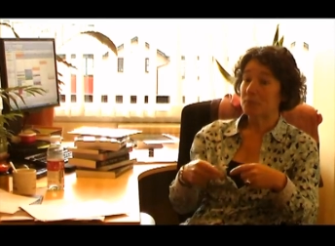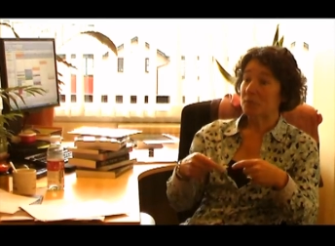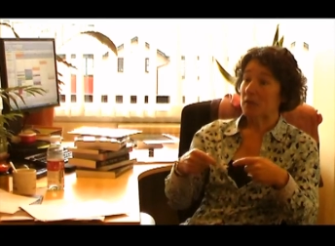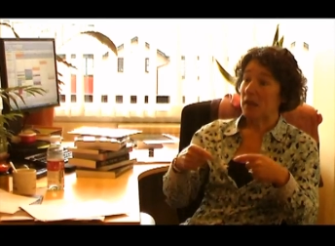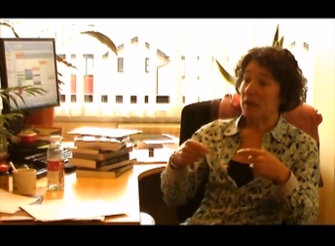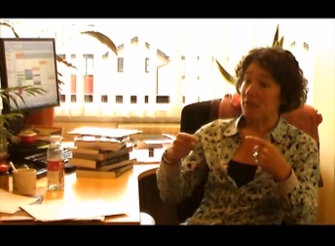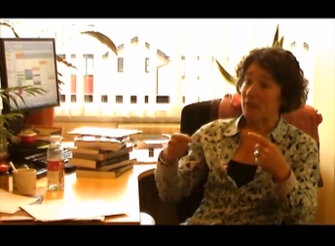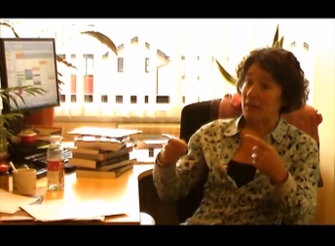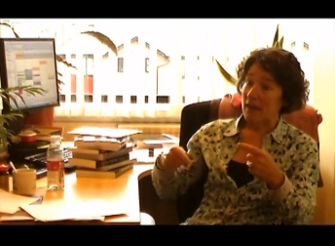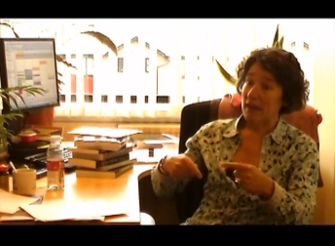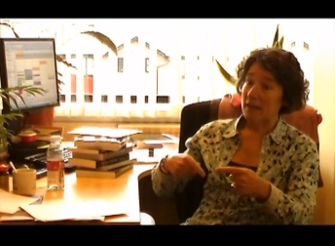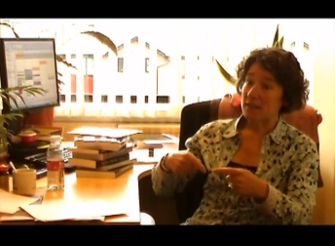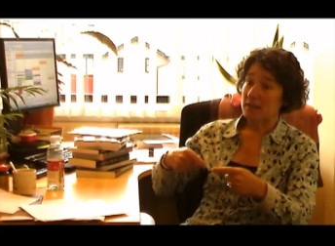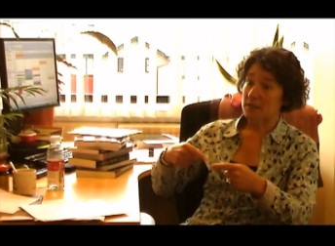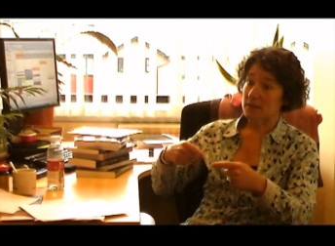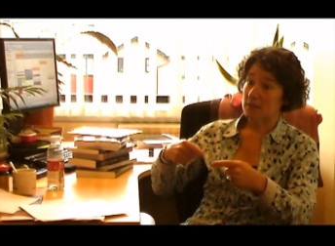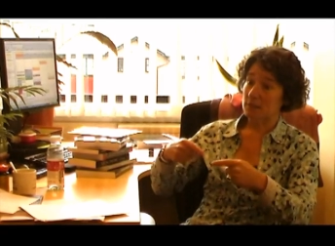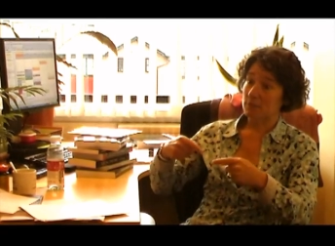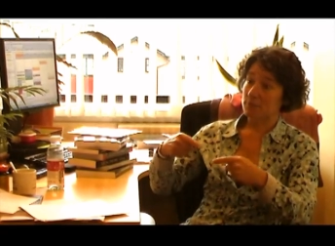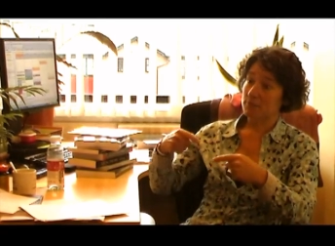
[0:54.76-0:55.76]
And
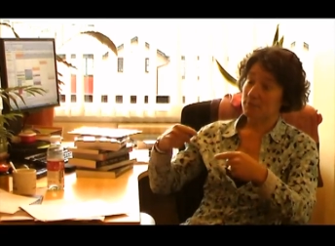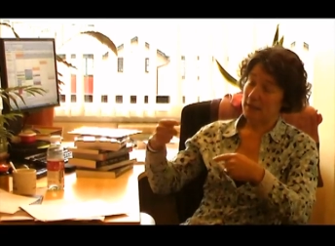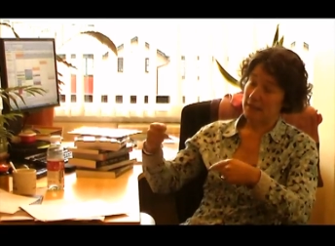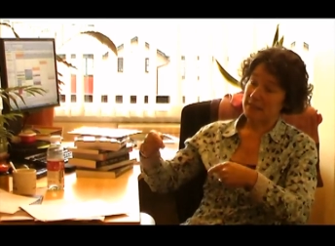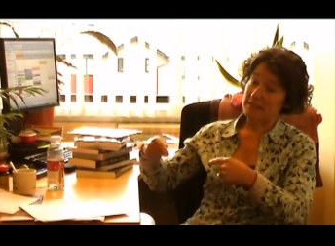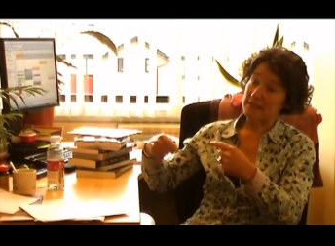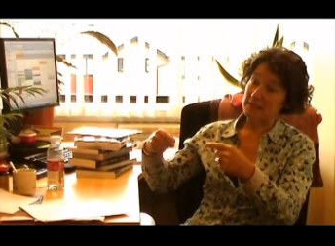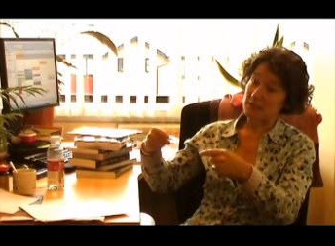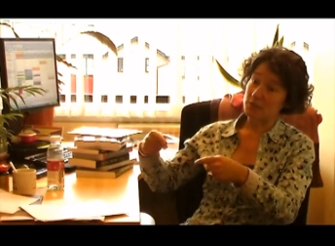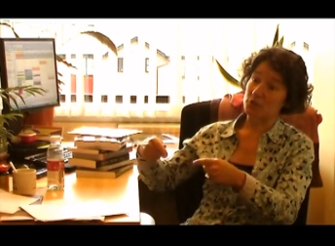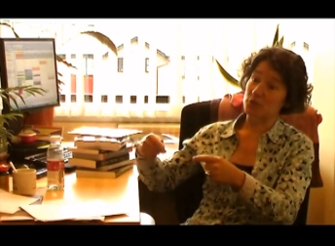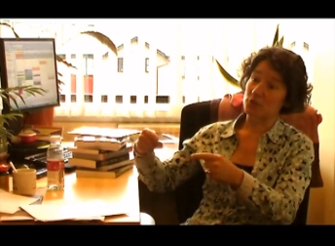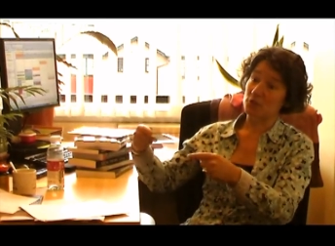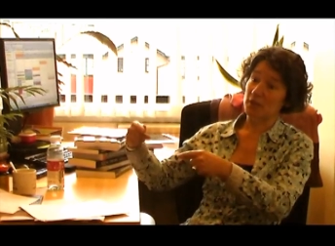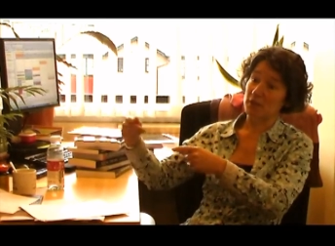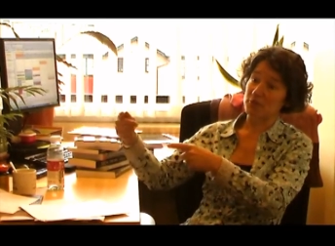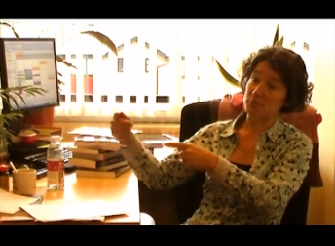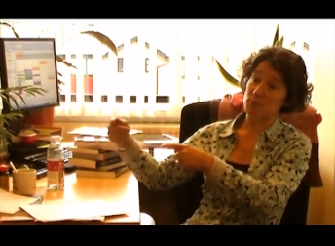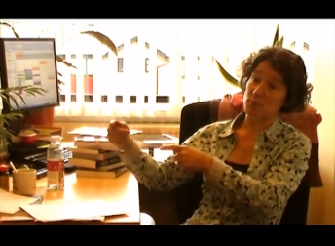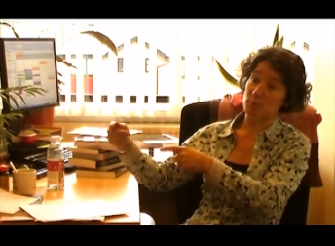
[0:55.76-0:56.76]
that fed into
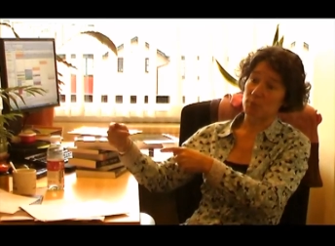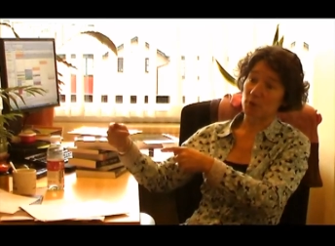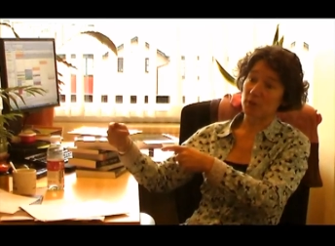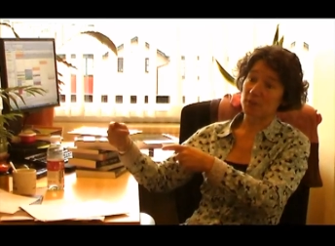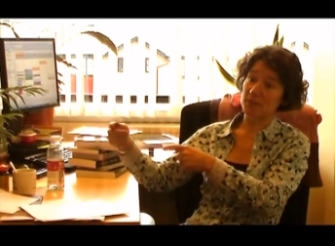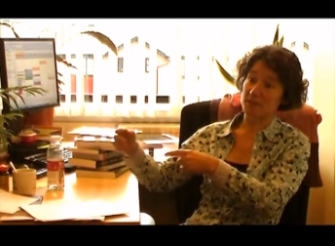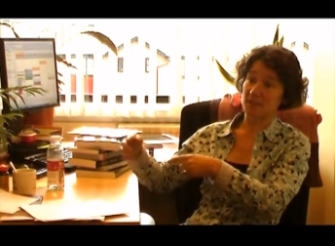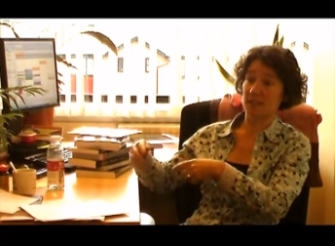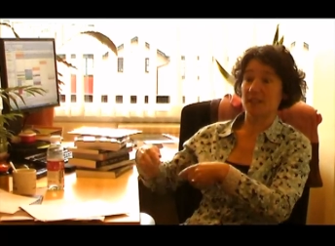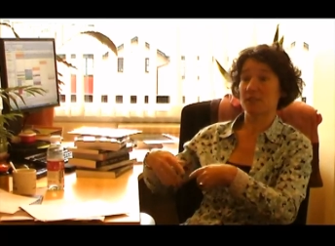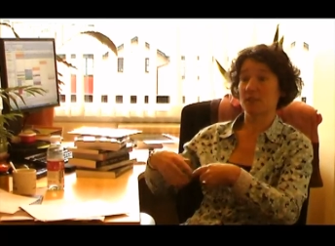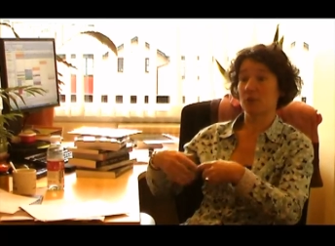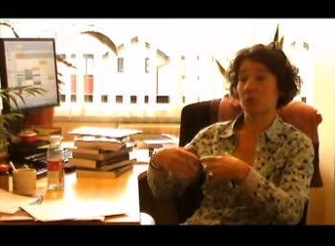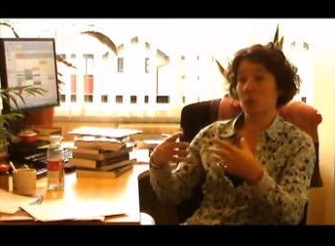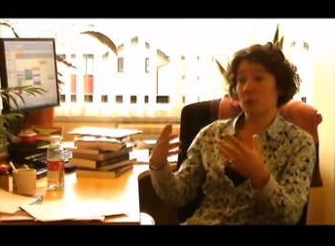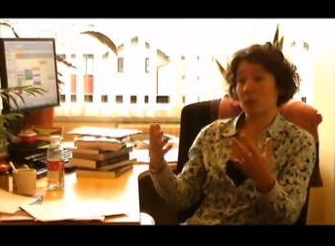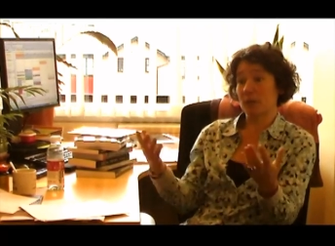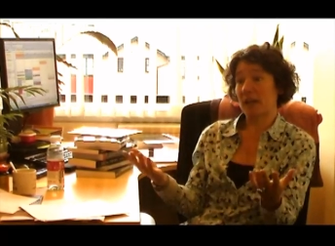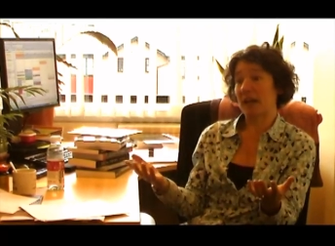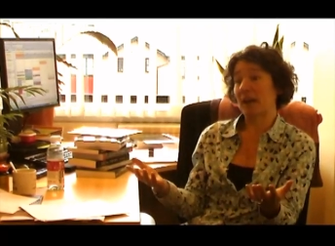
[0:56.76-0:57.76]
government policy so that
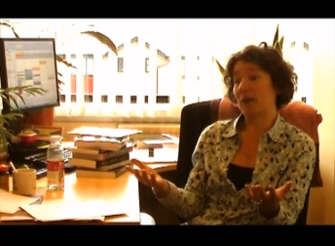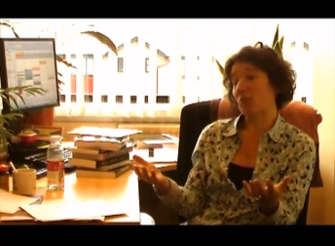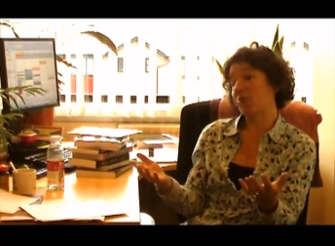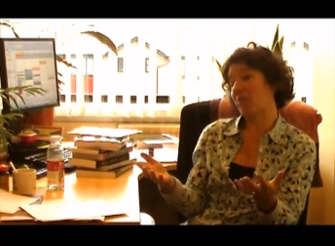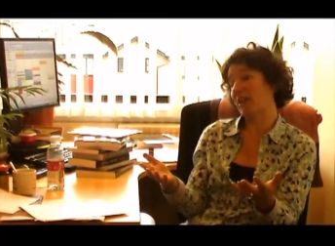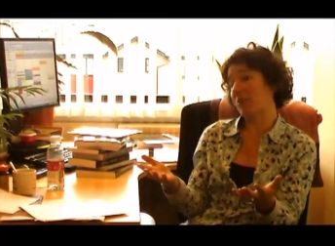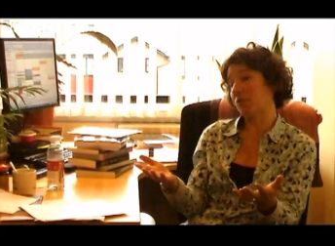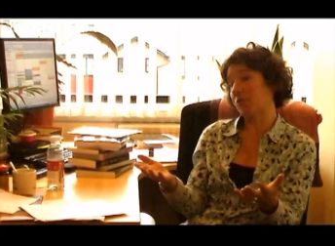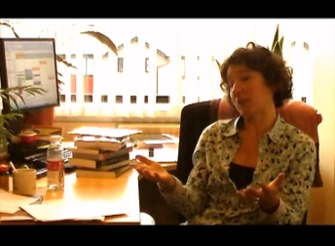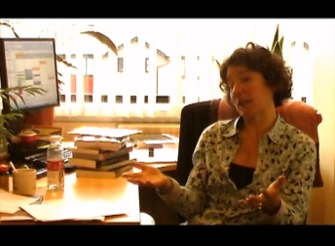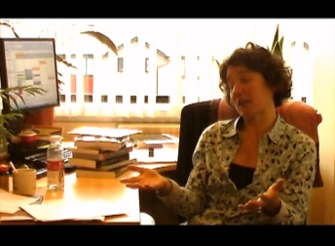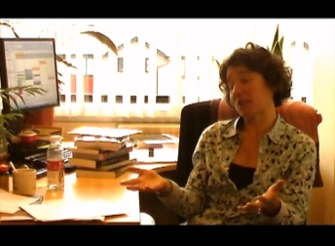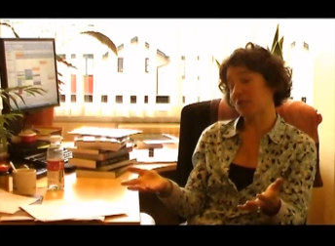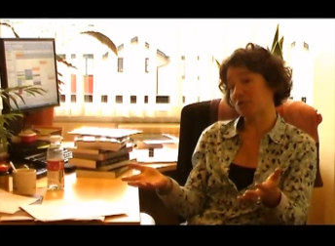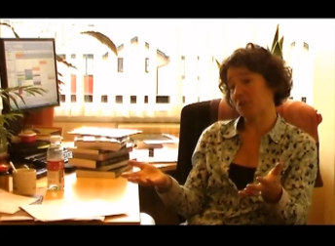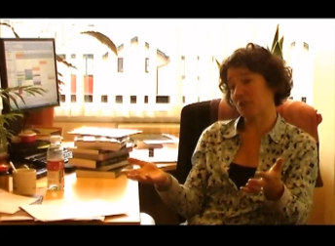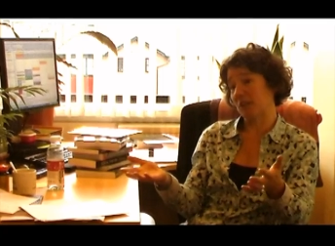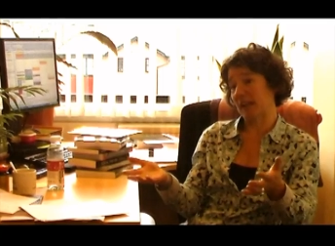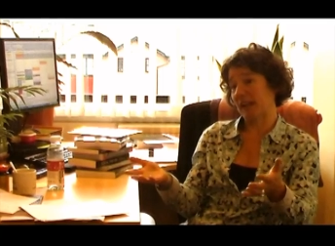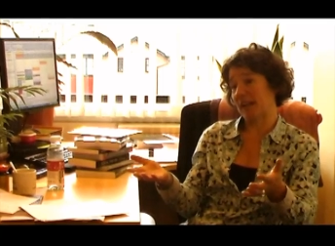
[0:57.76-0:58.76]
we now around the
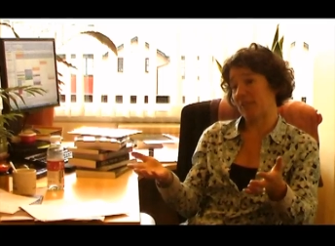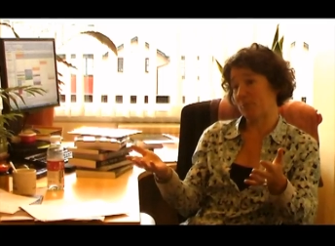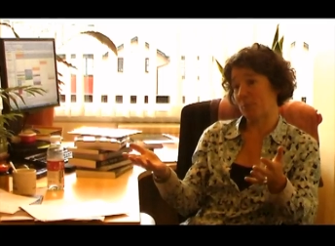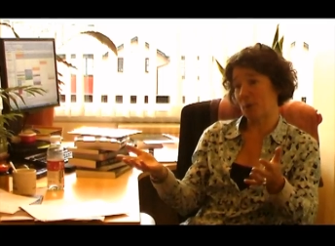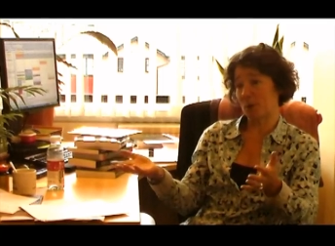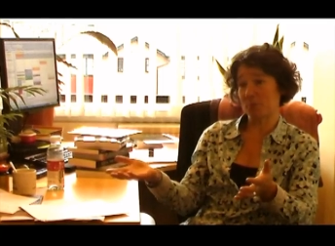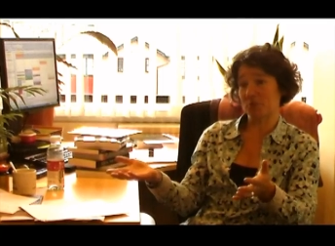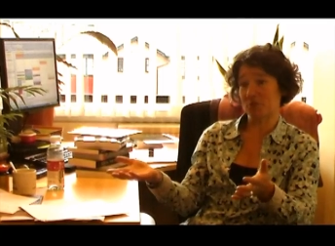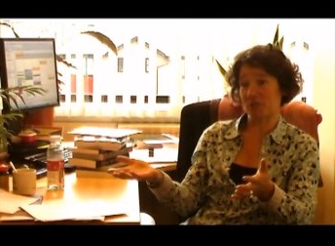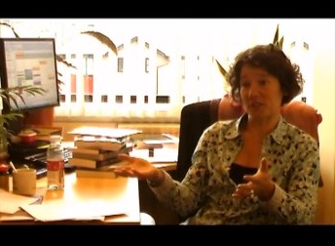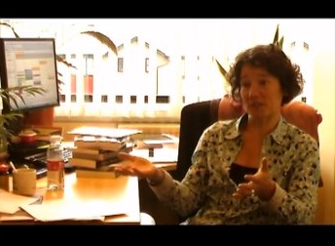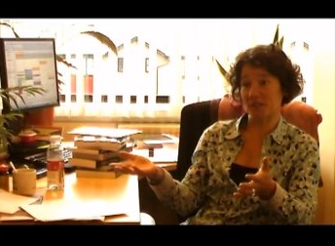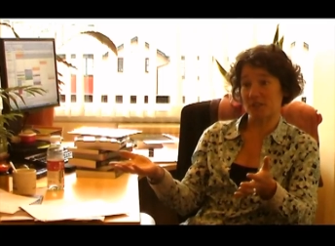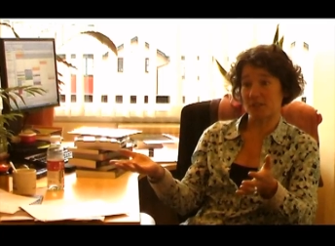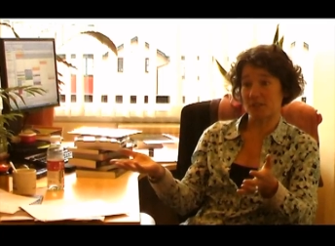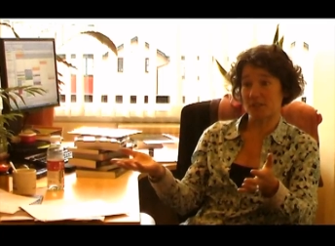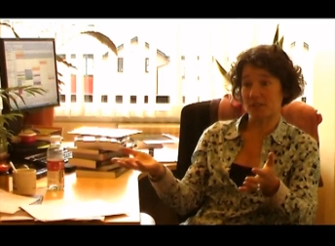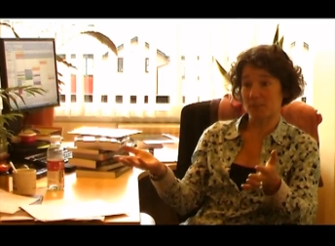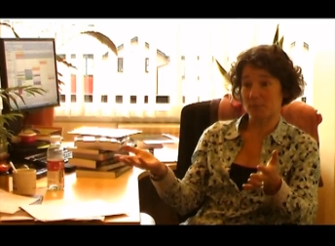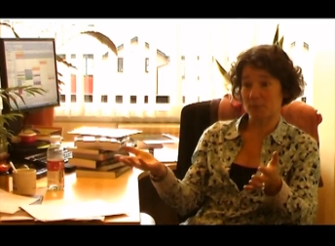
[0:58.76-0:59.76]
country have
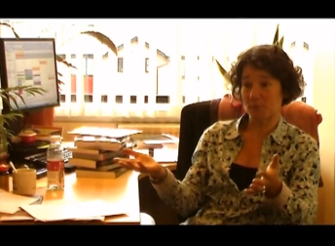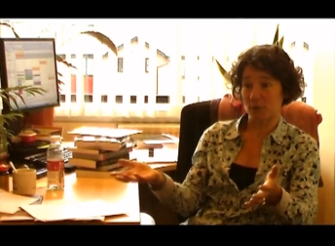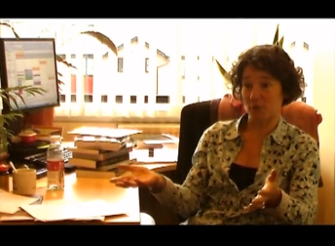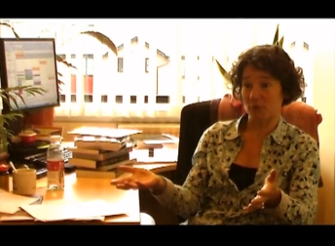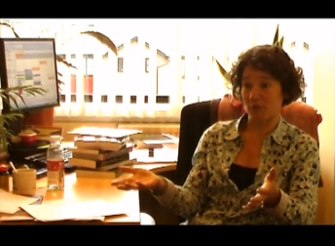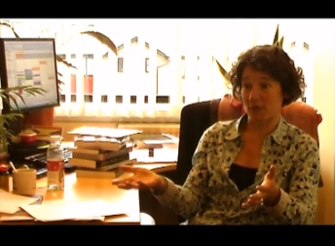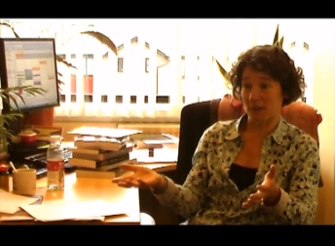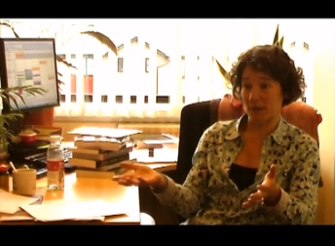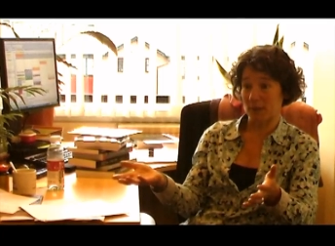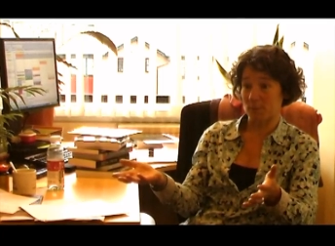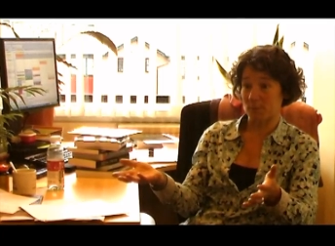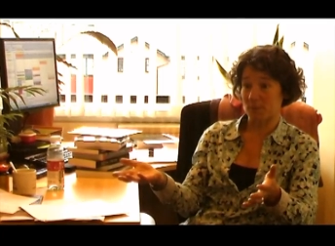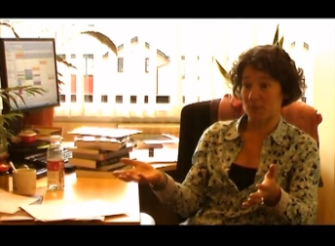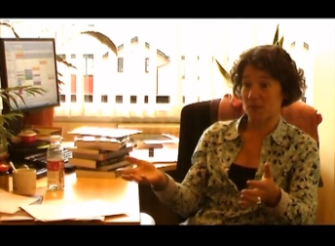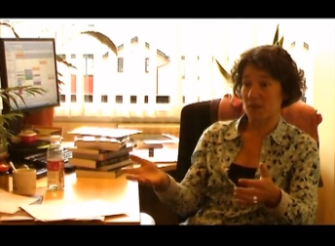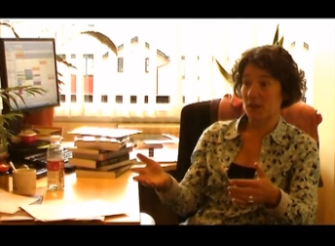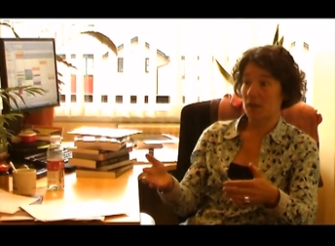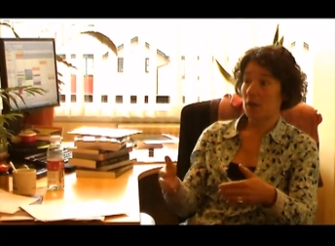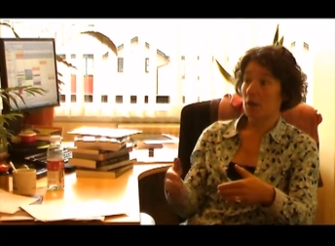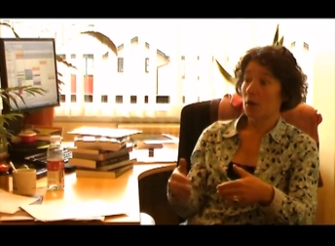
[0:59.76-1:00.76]
perpetrators programmes,